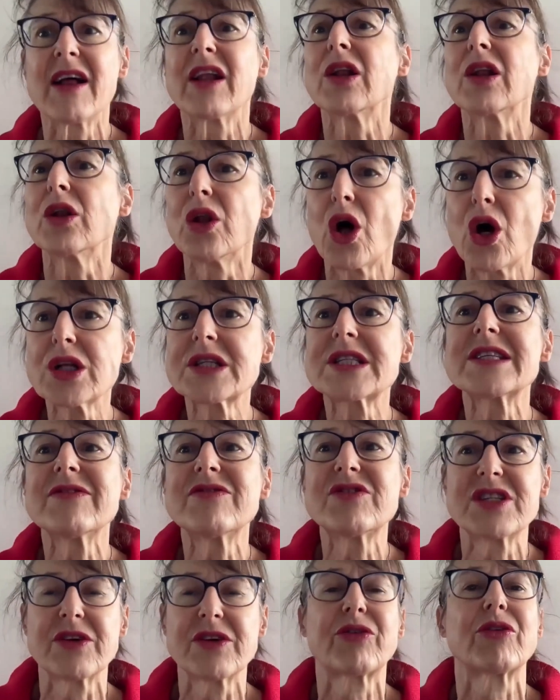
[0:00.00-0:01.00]
lots
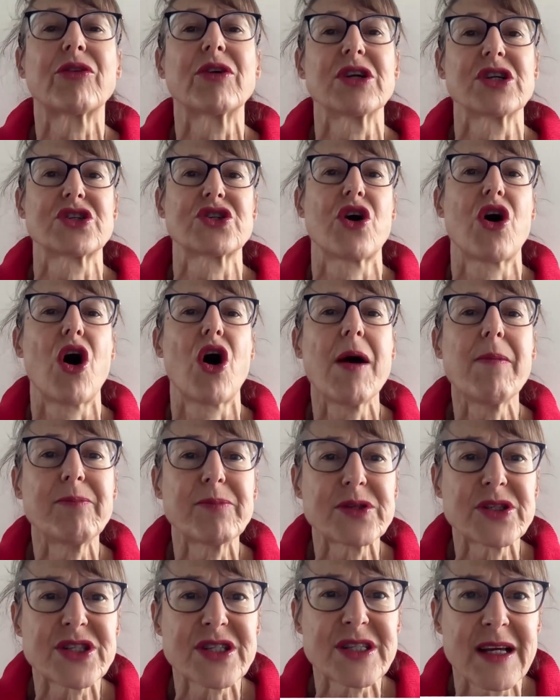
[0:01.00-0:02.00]
of different
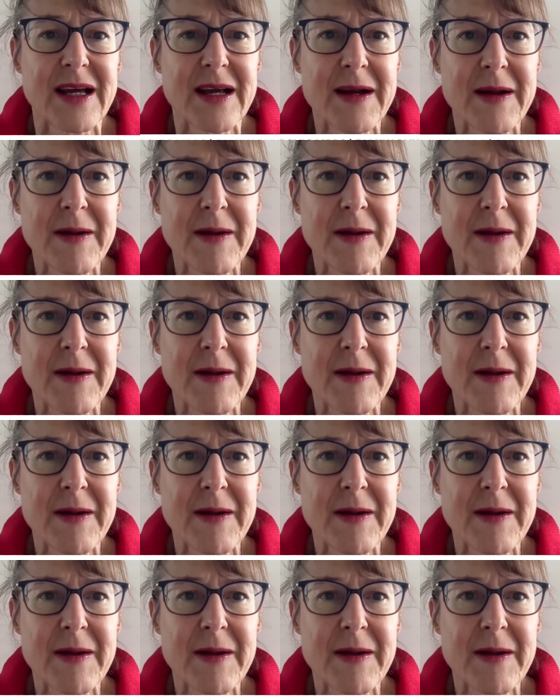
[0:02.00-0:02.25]
types,